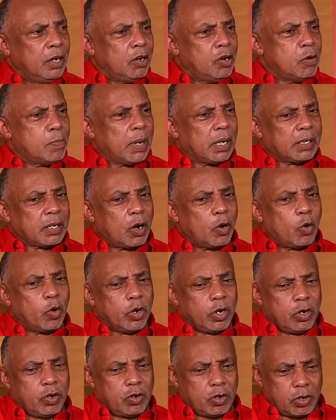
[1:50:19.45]
no matter
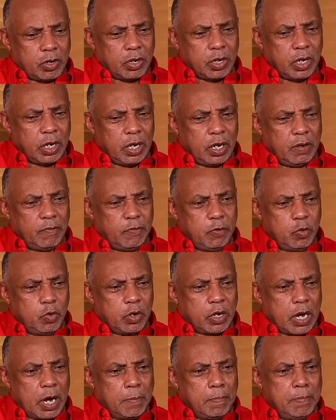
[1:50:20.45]
how it go, if you
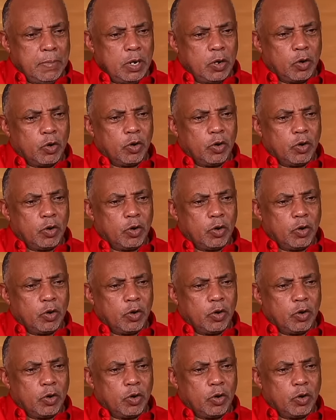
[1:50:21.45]
can be